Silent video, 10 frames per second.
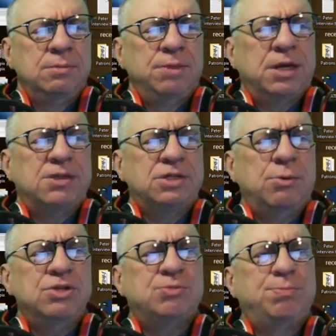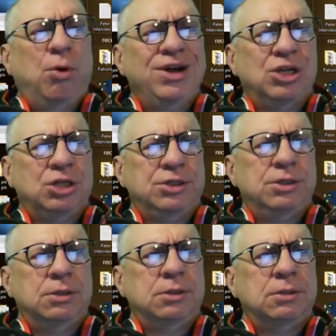Because it was
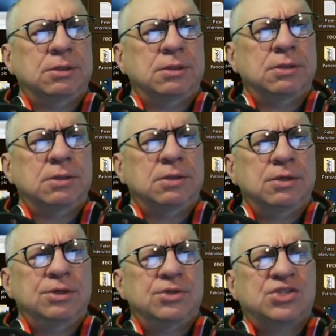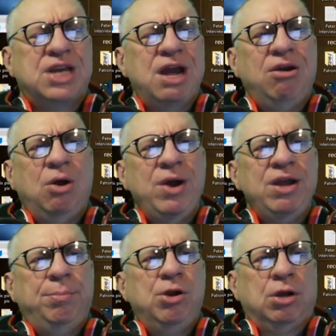spoiled, to scare away
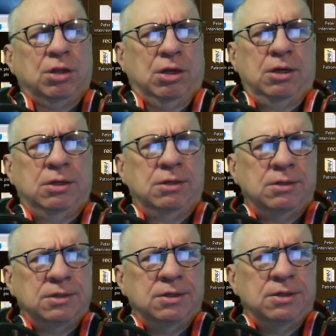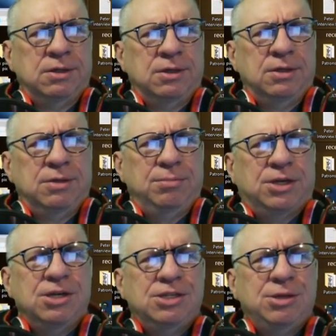a burglar,
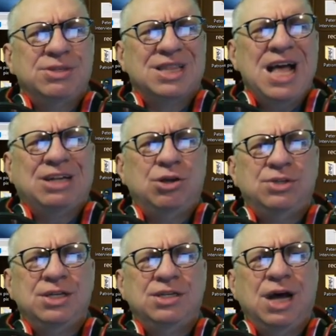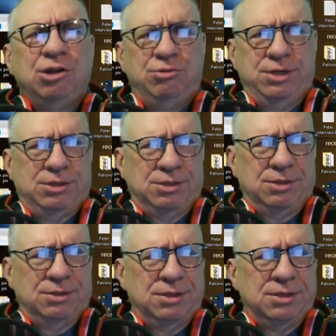because she was lactose intolerant,
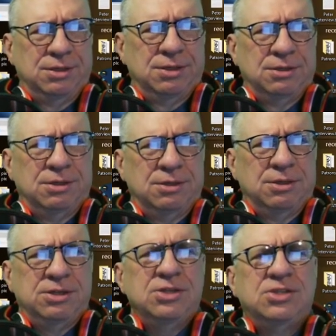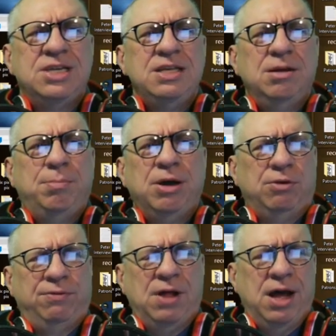to see the
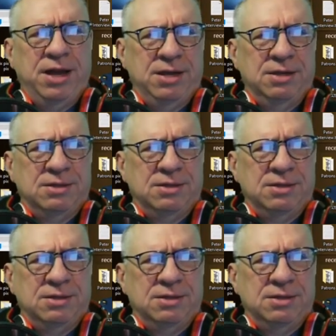butterfly,